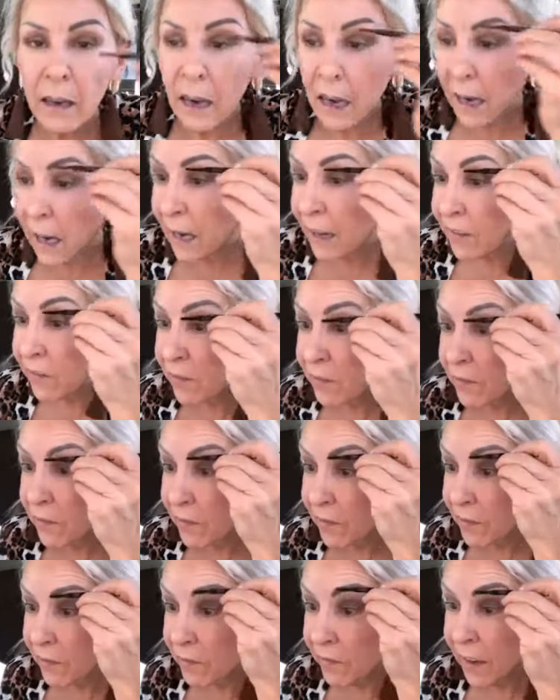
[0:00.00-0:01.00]
I
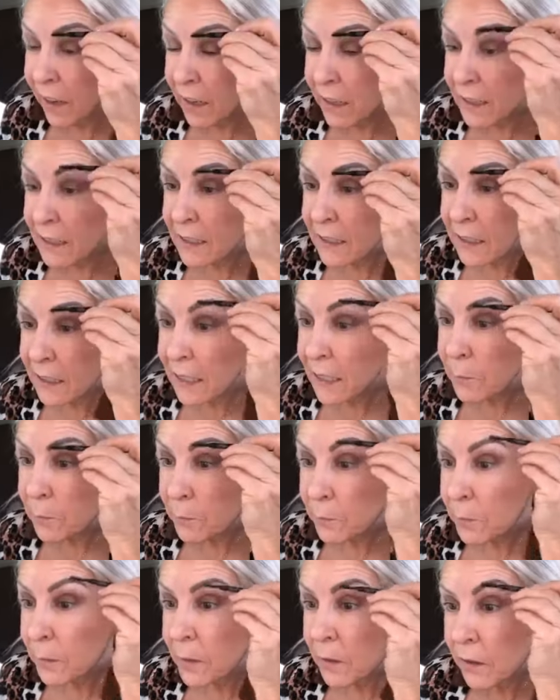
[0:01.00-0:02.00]
fell asleep
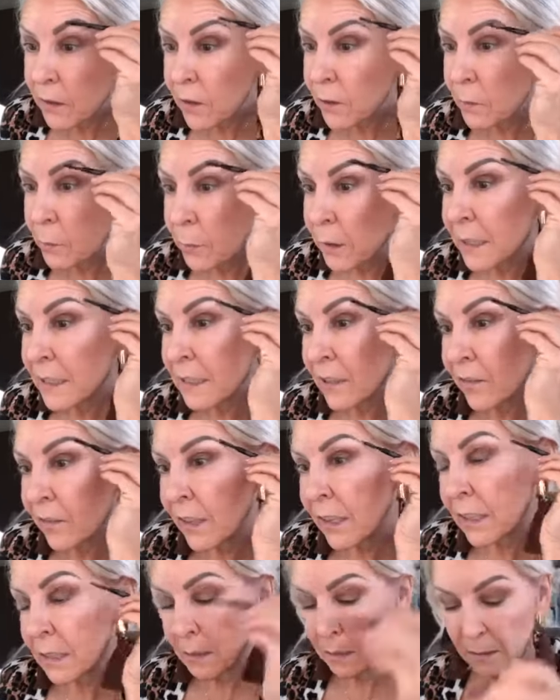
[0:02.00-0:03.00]
few bits of
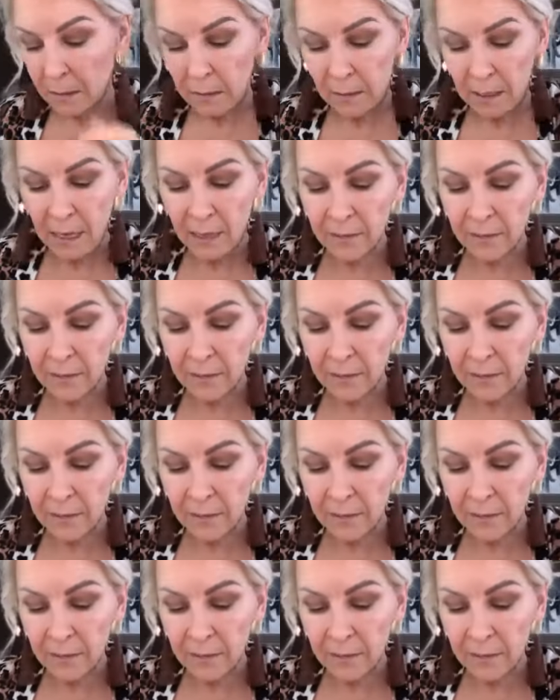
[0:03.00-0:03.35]
it.